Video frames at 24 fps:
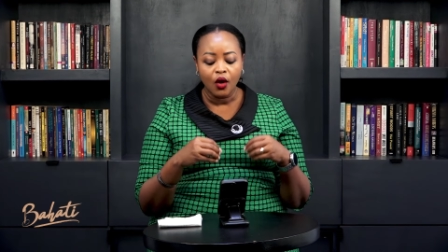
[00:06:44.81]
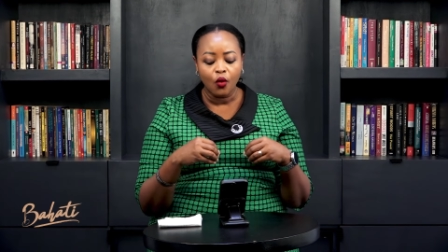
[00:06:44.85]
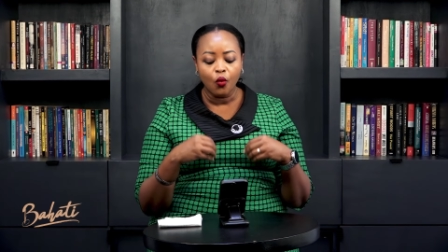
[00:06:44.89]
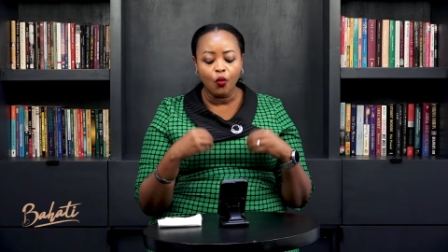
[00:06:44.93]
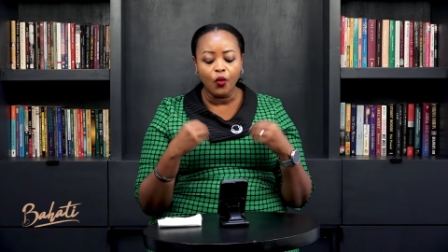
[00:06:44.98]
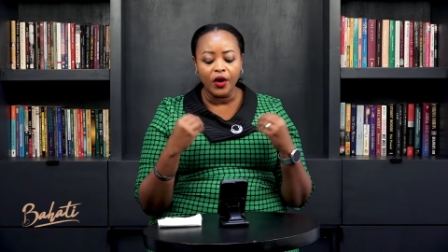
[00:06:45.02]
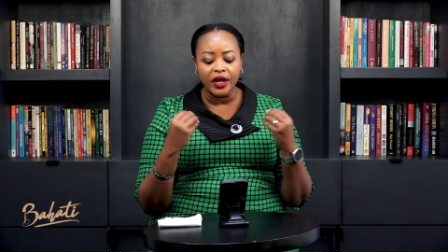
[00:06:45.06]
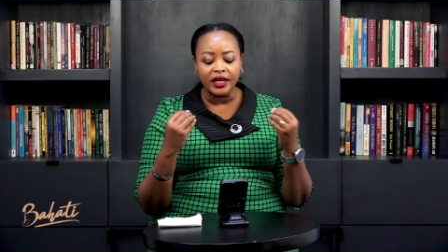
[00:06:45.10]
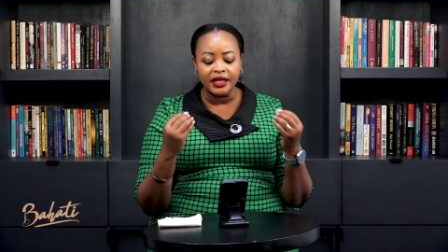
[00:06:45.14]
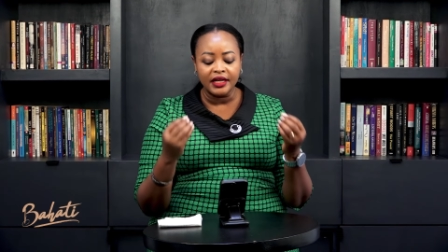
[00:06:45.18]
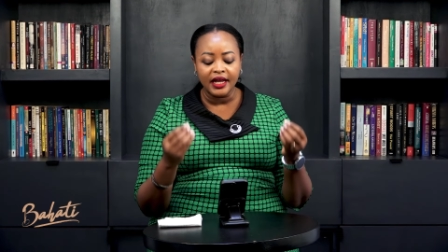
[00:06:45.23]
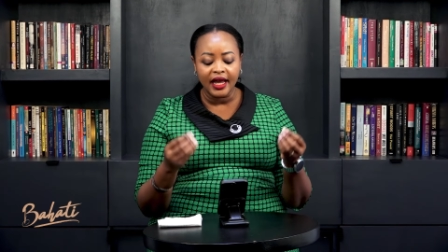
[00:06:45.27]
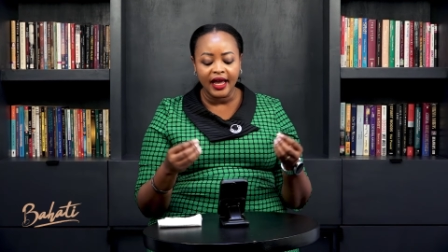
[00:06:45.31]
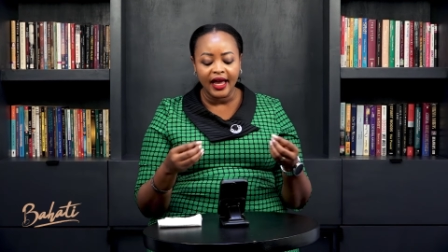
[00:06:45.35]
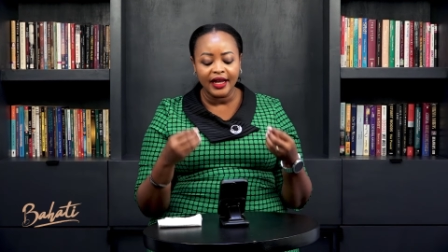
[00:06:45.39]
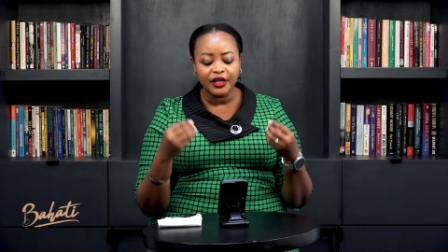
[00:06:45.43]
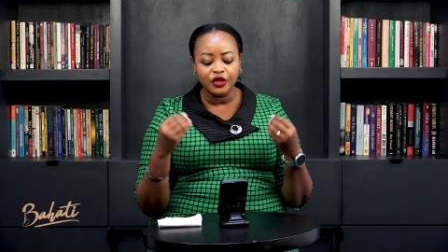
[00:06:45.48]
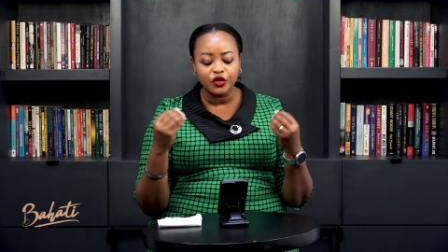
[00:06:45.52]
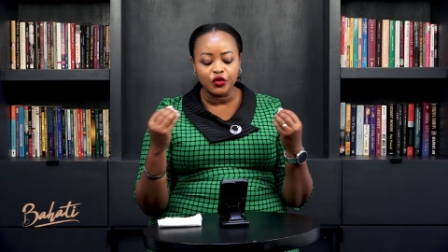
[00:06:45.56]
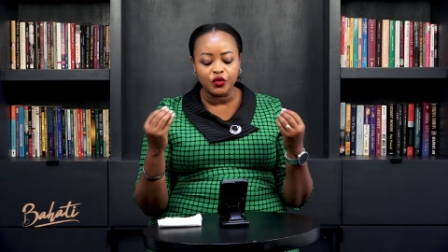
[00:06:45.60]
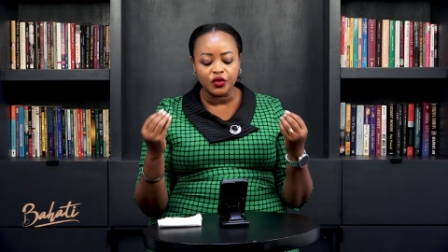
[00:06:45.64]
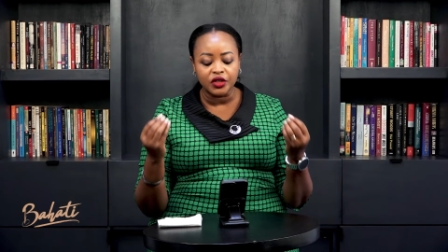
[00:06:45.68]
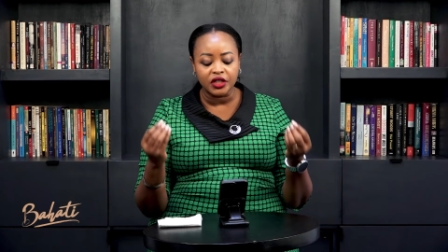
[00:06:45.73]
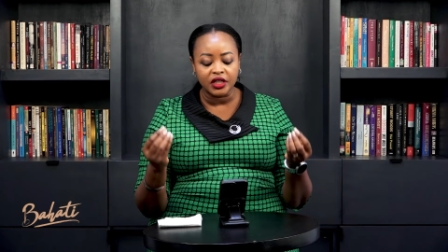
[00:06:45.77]
we
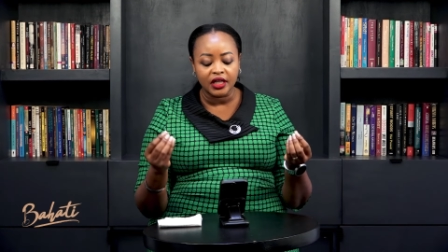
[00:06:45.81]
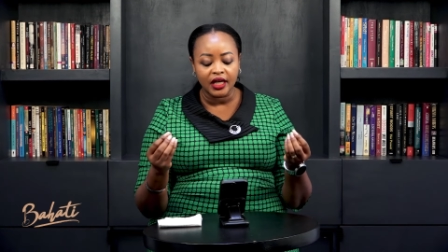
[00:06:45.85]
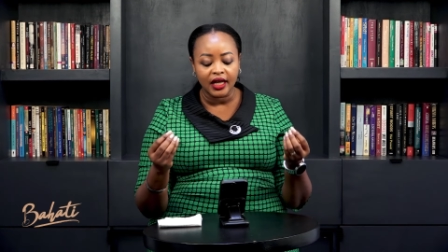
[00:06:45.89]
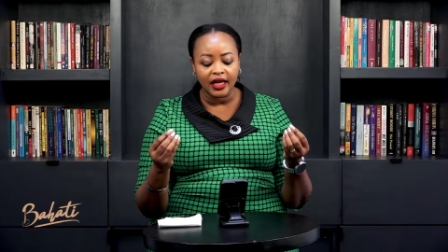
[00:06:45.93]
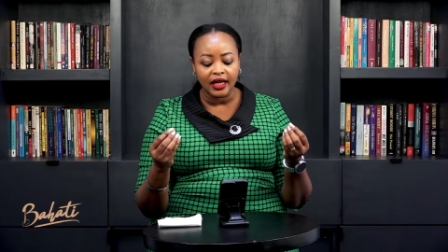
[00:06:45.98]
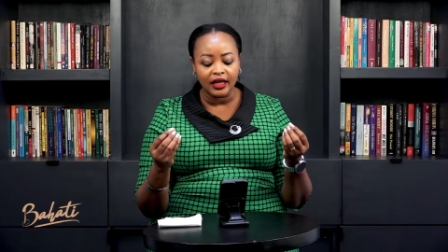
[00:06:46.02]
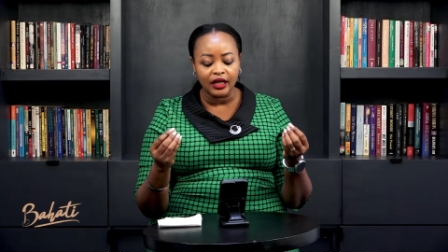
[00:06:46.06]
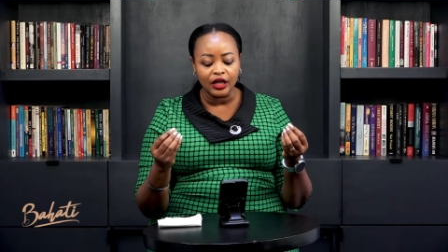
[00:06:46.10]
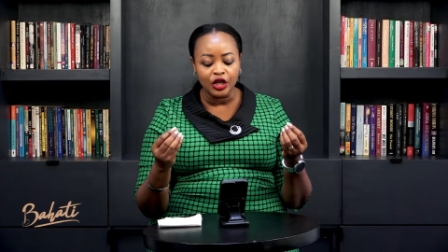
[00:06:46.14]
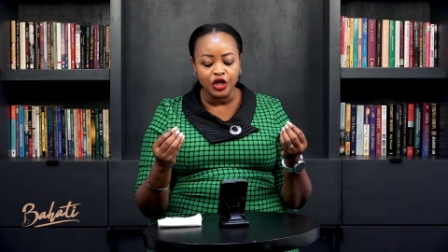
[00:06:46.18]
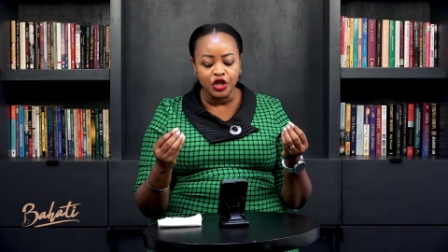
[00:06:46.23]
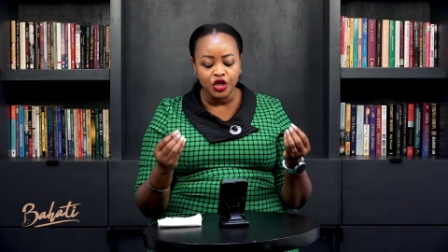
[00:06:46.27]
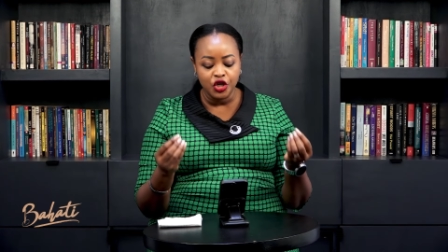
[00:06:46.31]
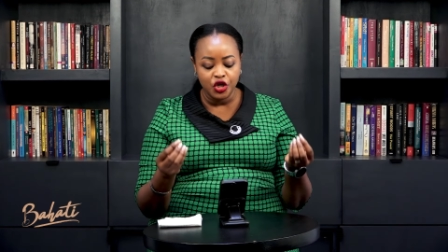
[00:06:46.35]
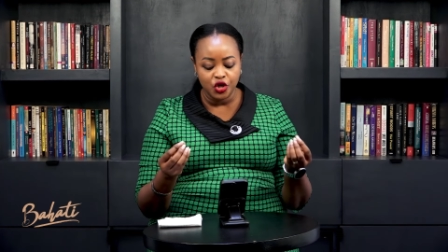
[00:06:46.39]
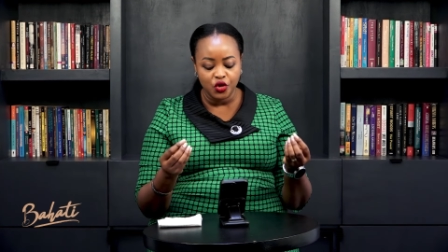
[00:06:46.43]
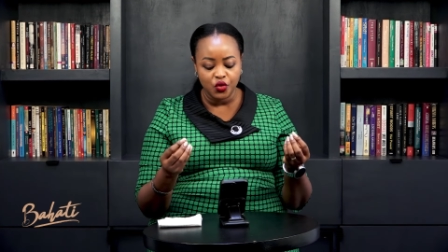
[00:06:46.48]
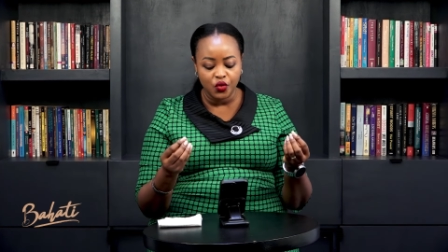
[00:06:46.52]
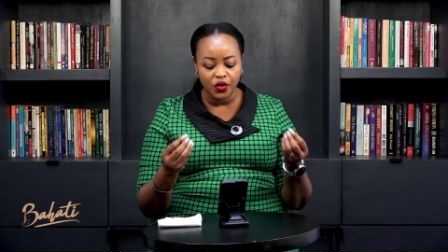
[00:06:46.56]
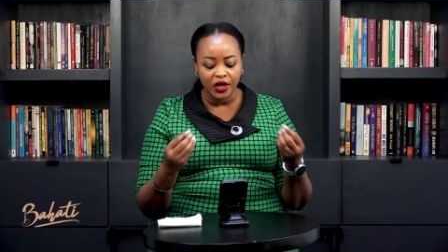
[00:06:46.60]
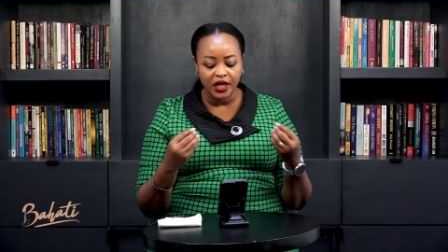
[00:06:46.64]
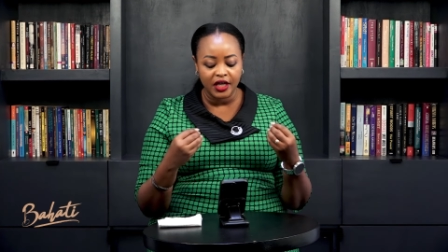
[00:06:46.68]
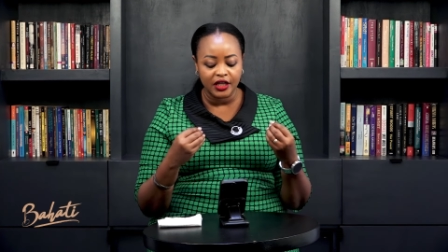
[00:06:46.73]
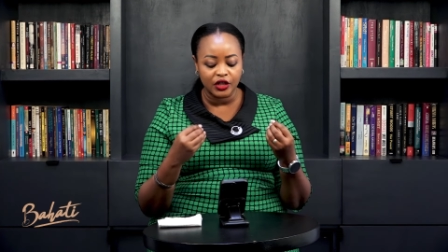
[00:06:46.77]
dared to tell
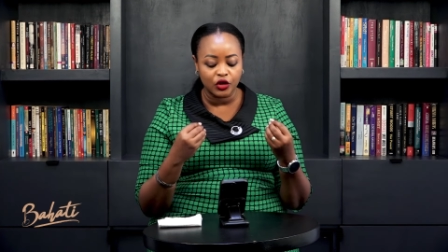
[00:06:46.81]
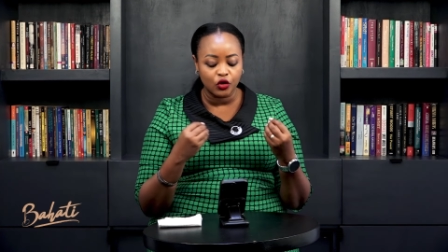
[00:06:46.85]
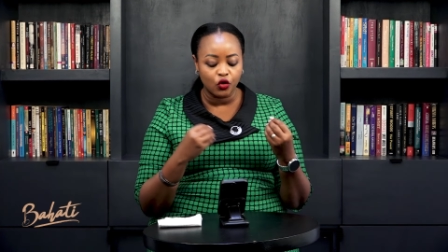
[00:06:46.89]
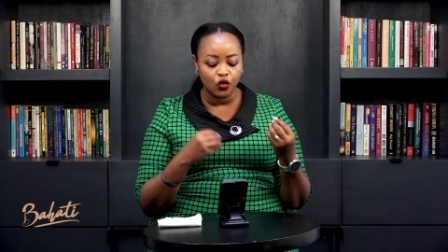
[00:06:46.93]
you his